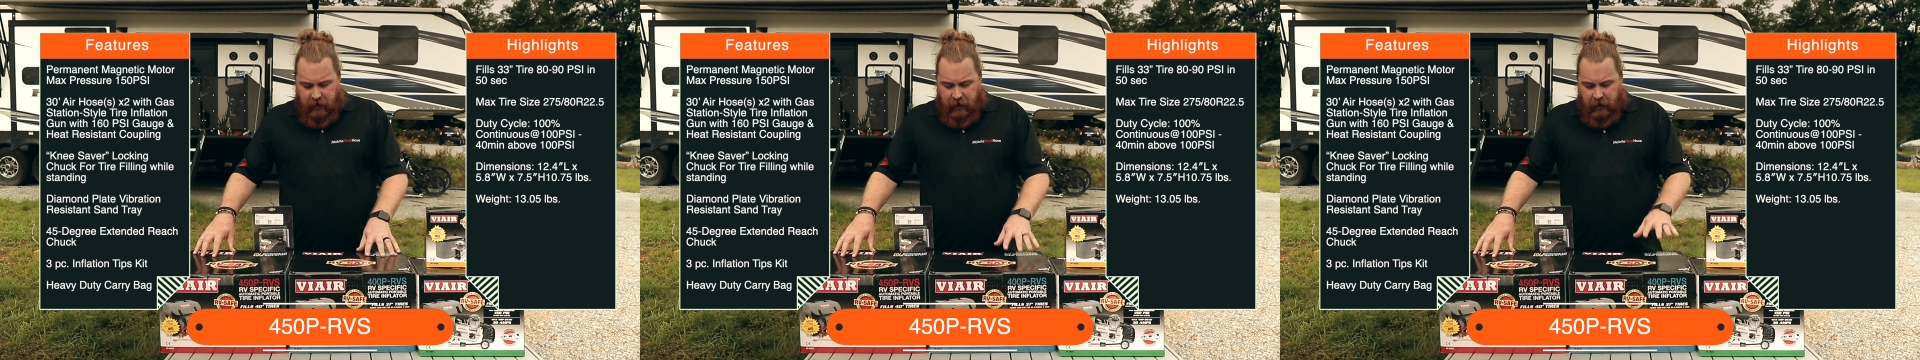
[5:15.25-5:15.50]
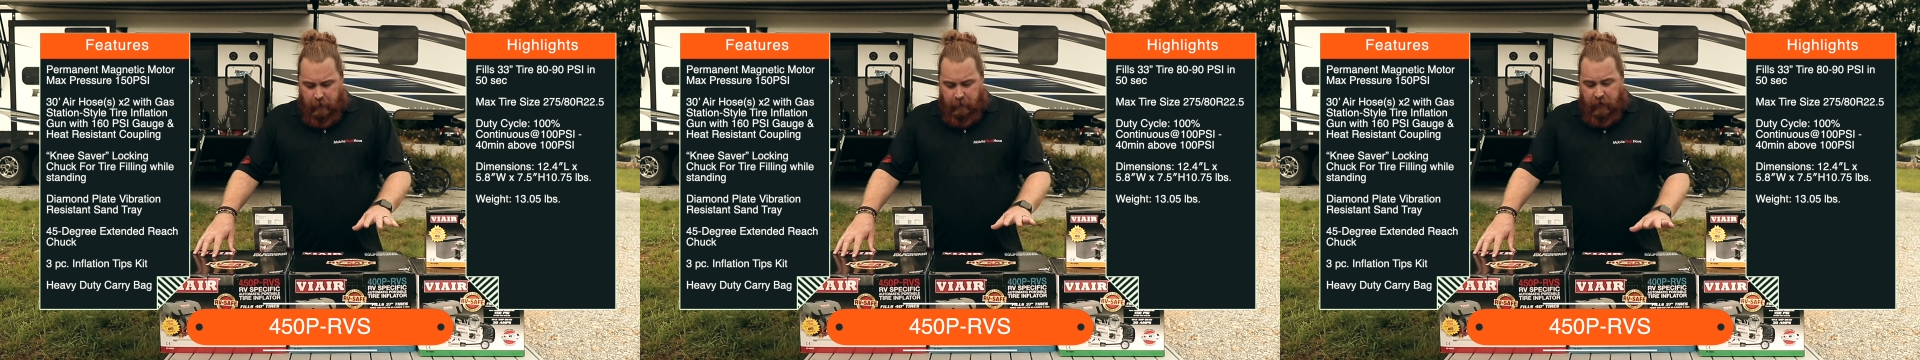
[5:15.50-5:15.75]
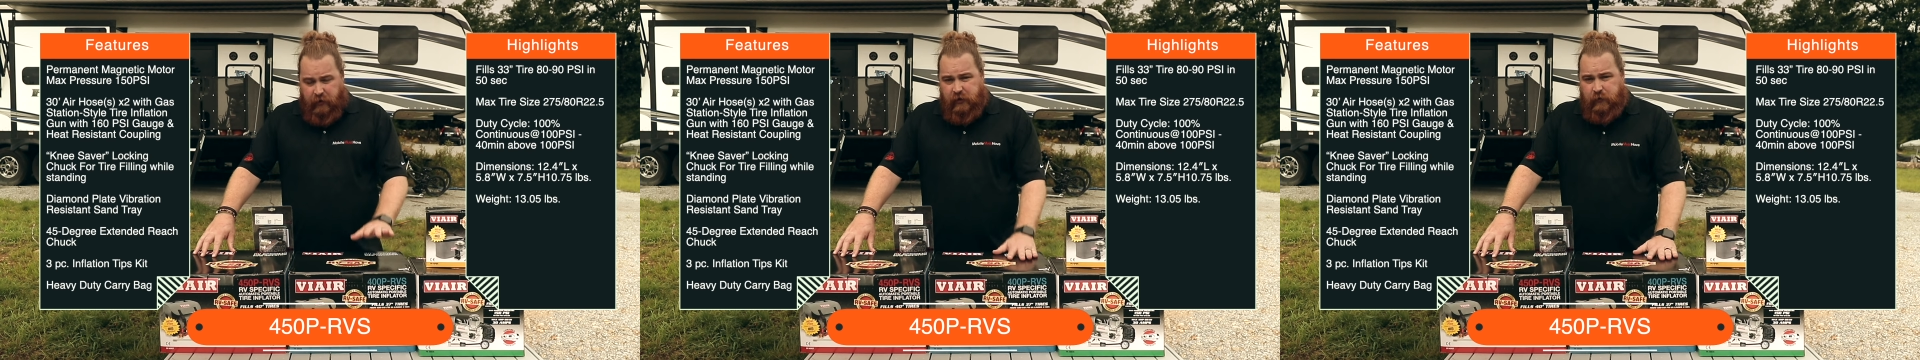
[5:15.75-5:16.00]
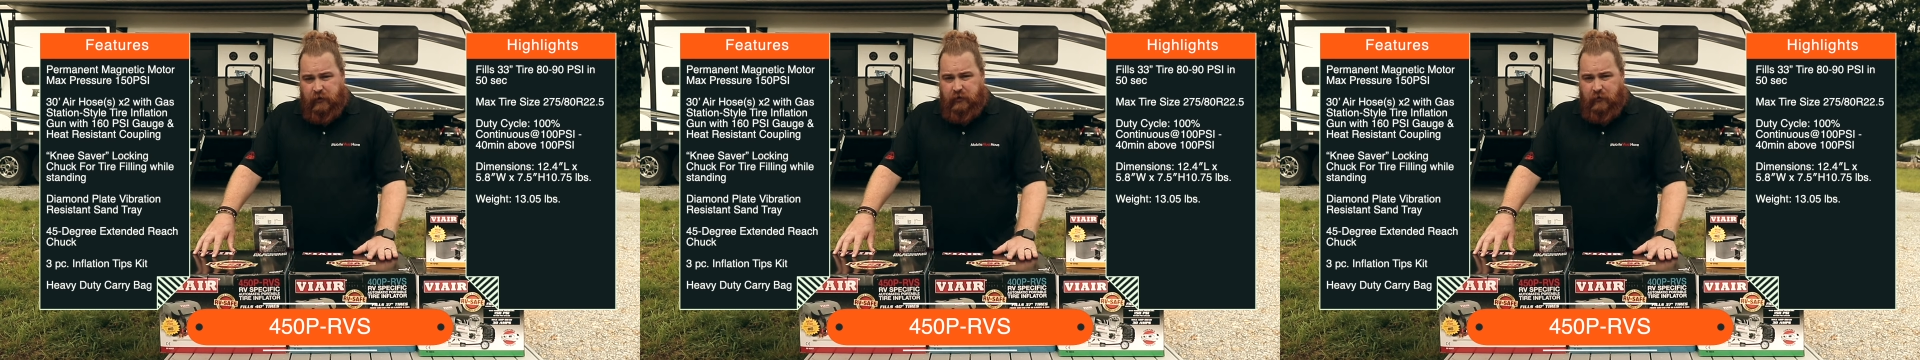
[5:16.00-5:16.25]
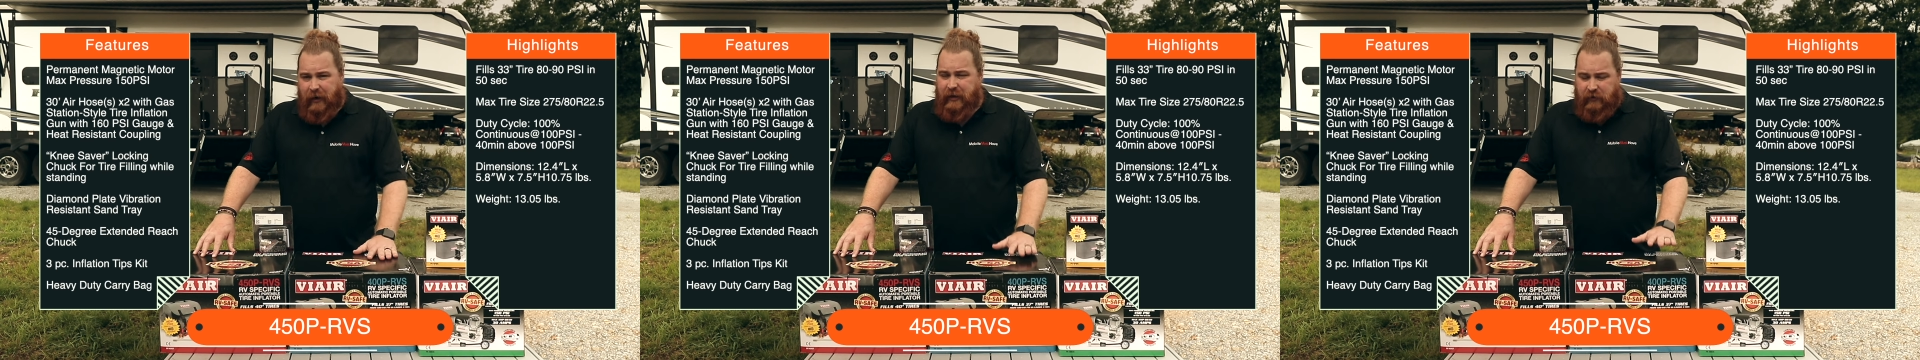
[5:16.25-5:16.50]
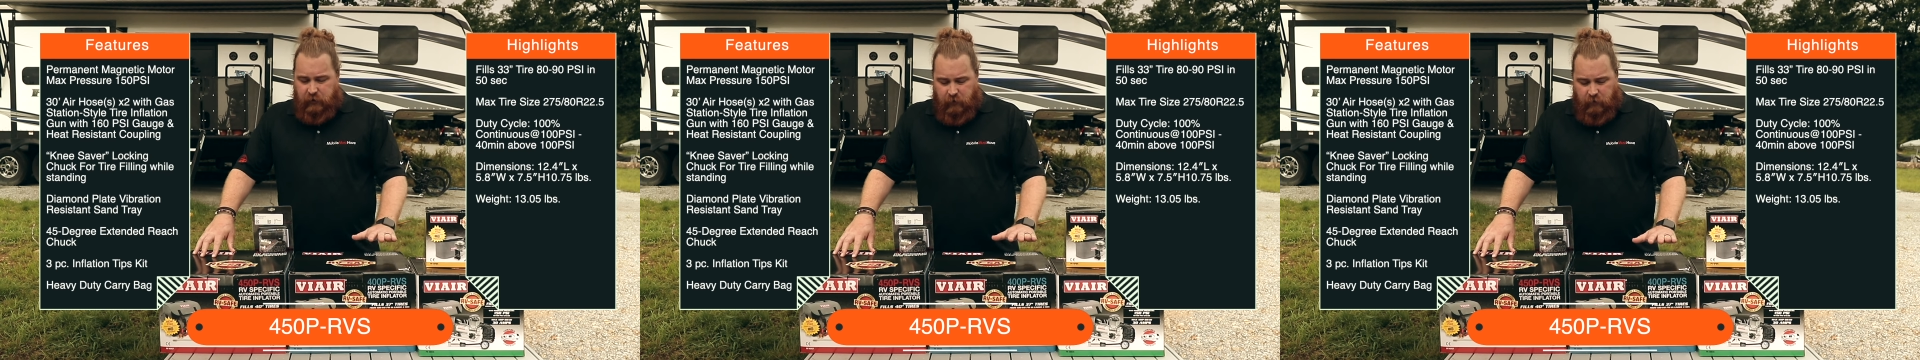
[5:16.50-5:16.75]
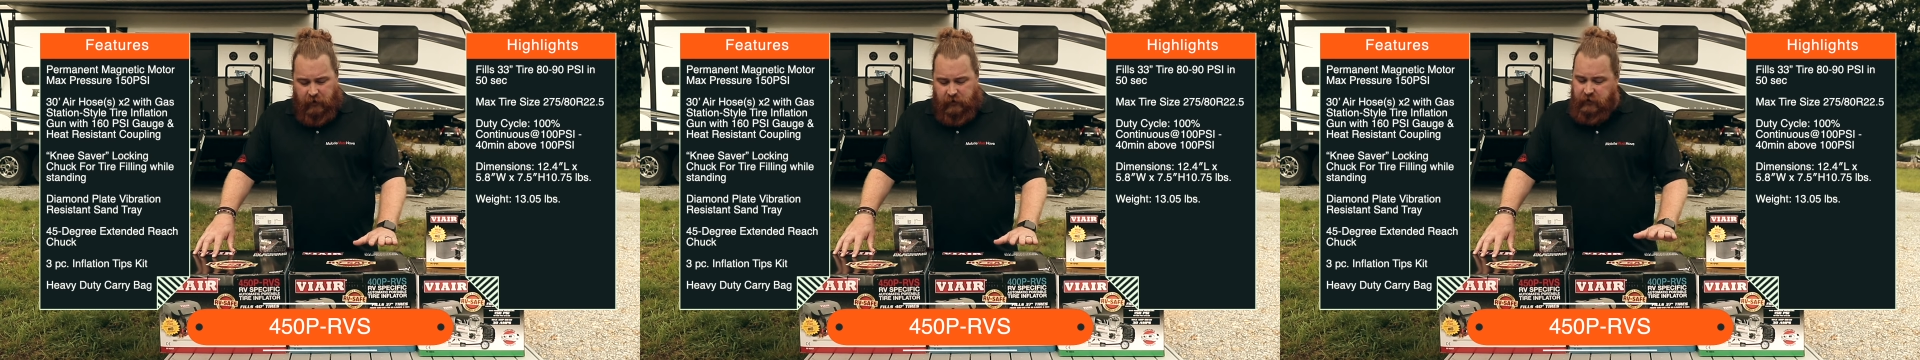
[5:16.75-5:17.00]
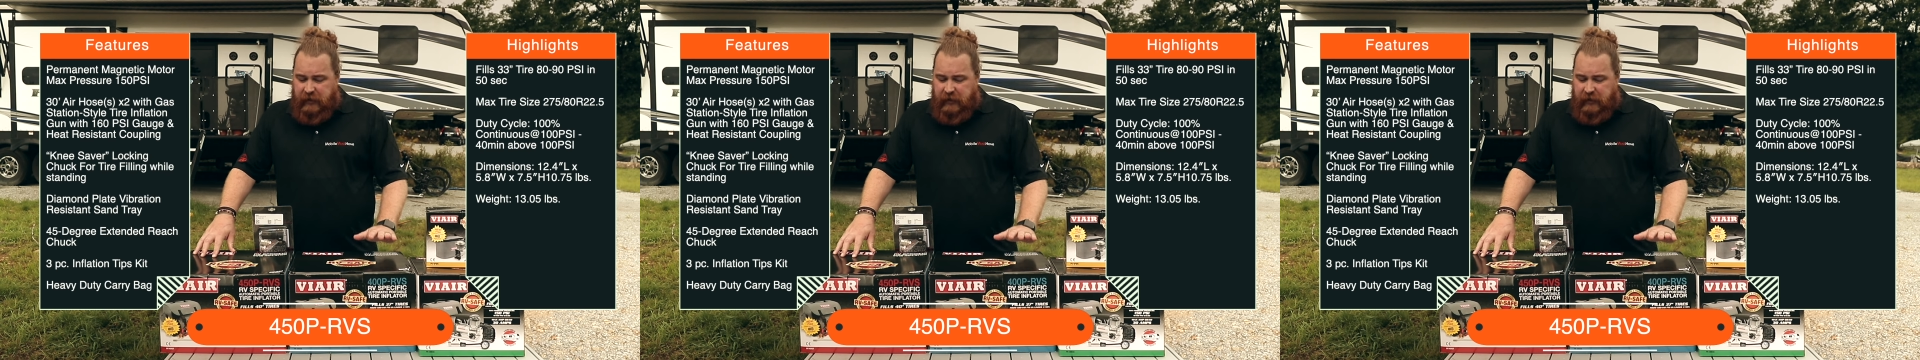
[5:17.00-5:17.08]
Um, this one's great. This one runs